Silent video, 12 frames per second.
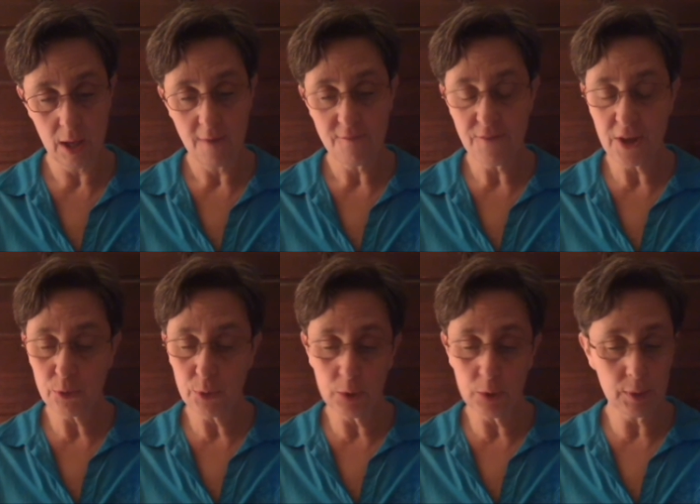
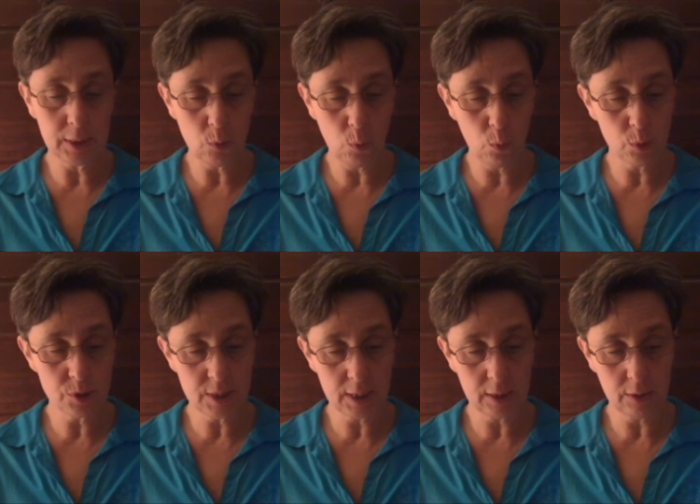feathery green
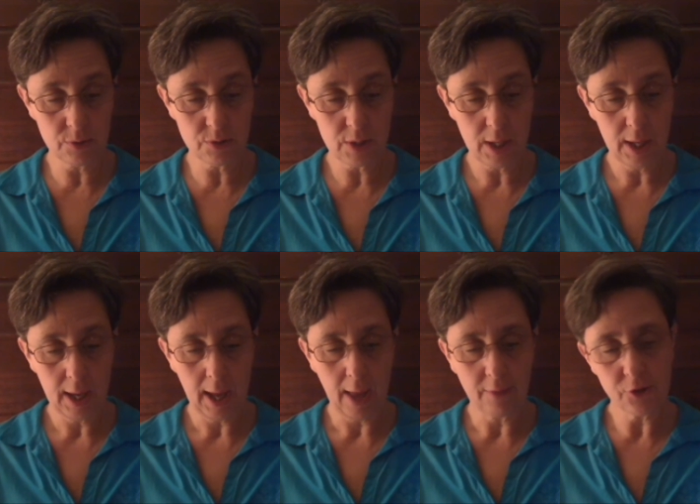horsetails,
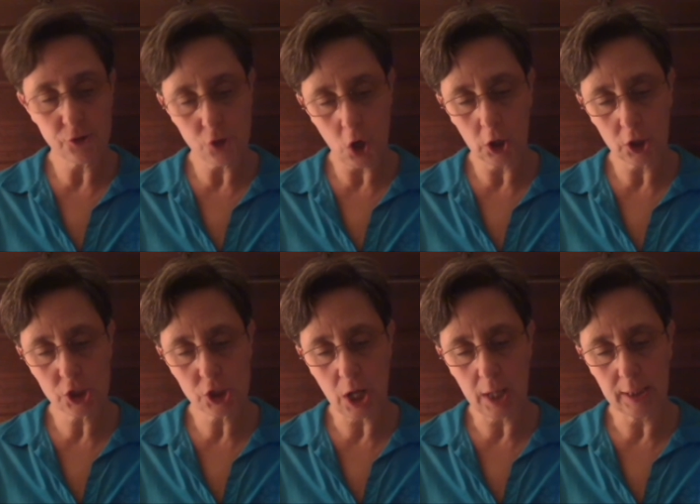and the dark,
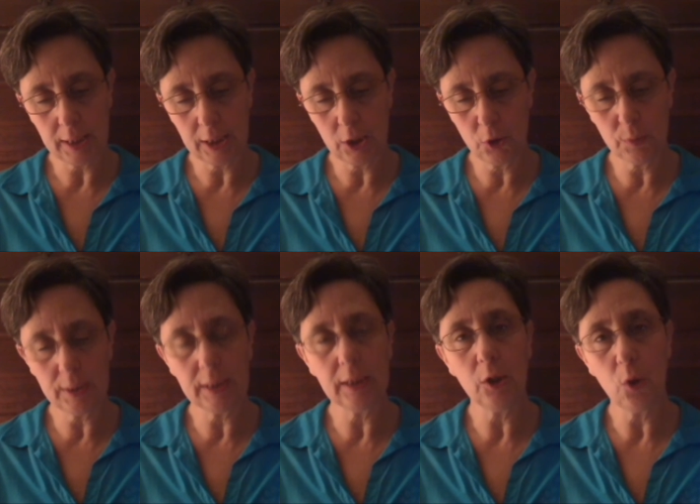shining
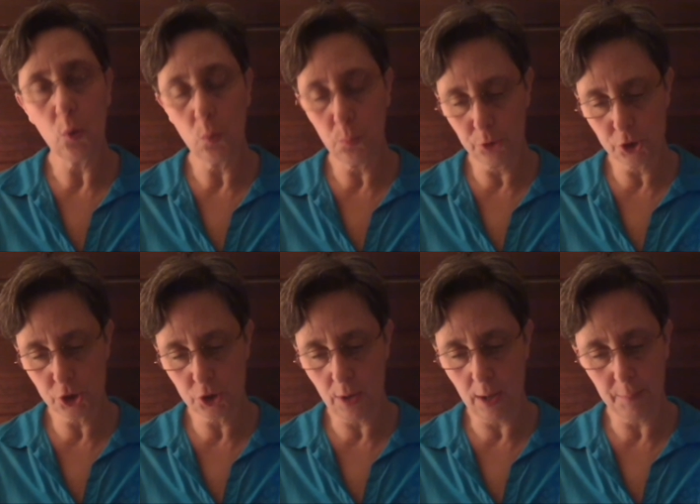green low-bush
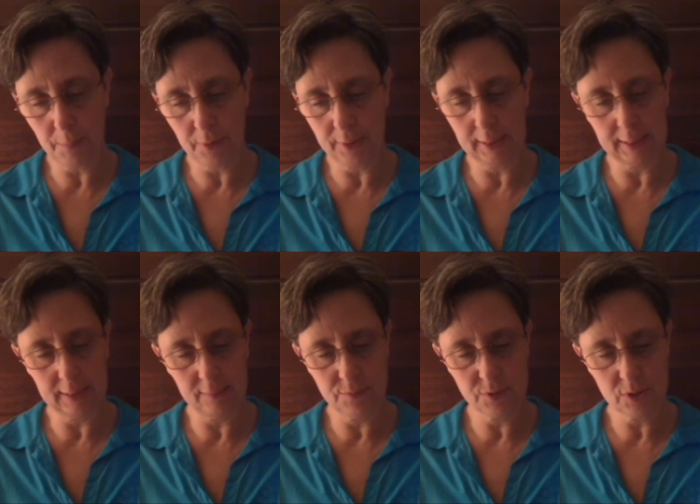cranberry
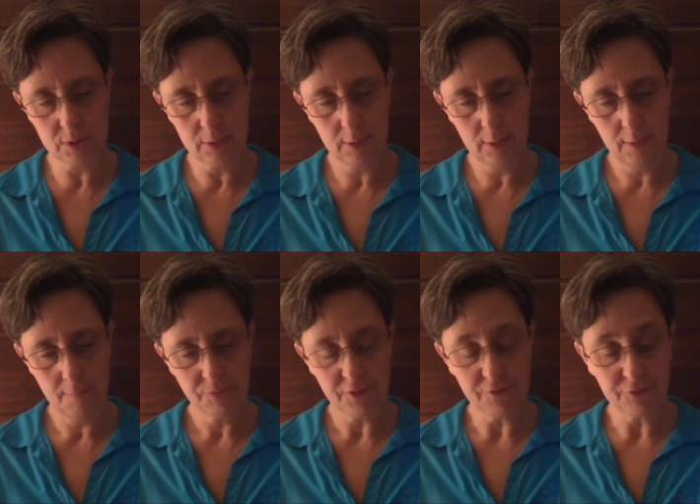leaves.
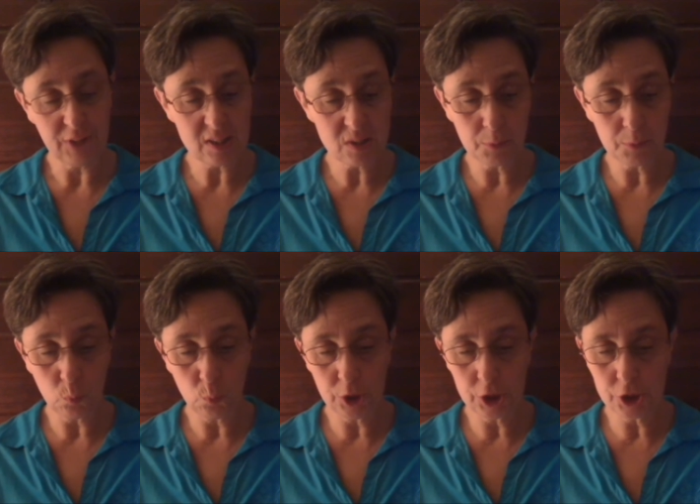The flexible,
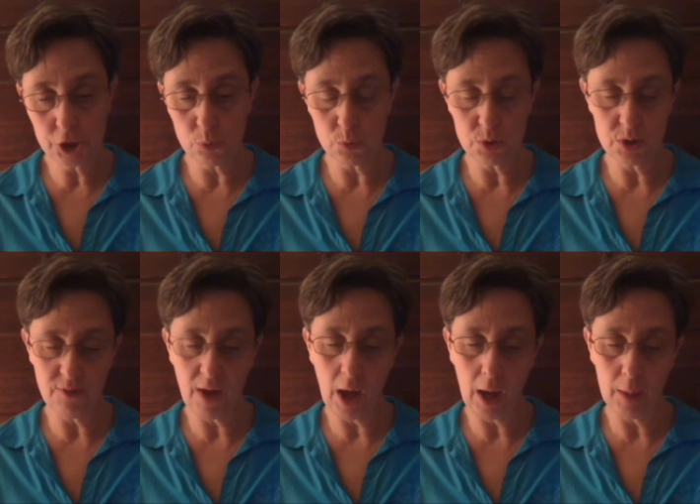woody shoots of
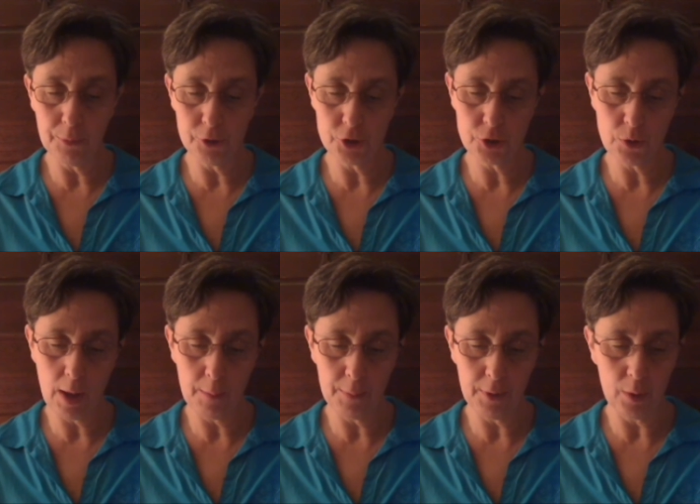high-bush
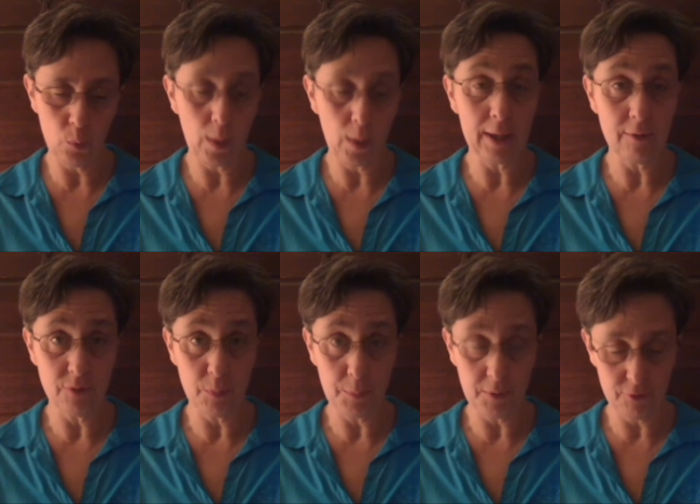cranberry waved
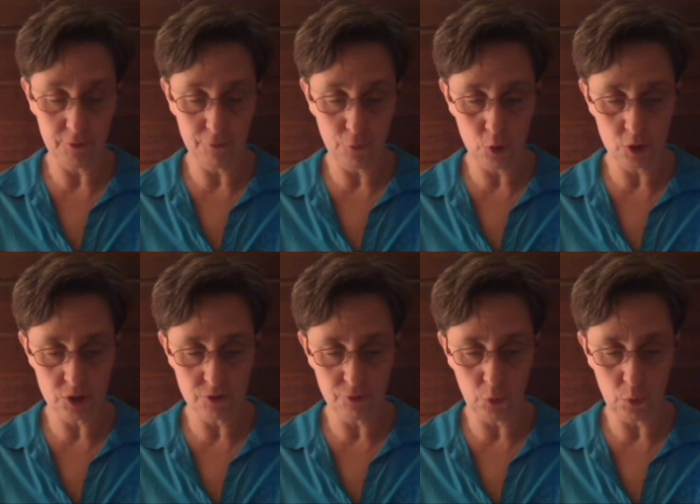above the
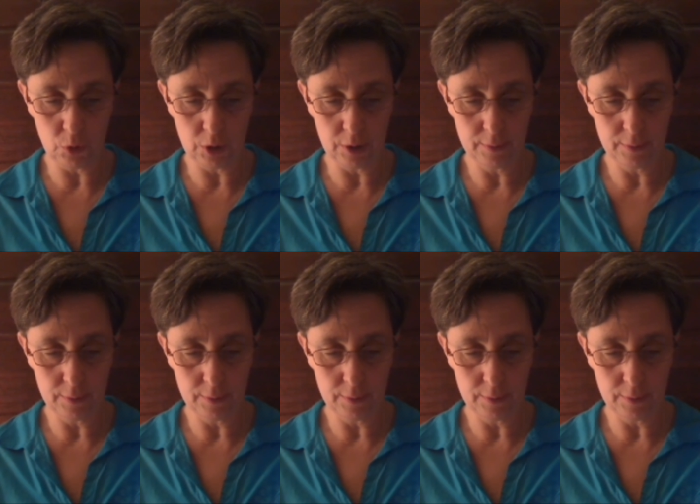forest floor.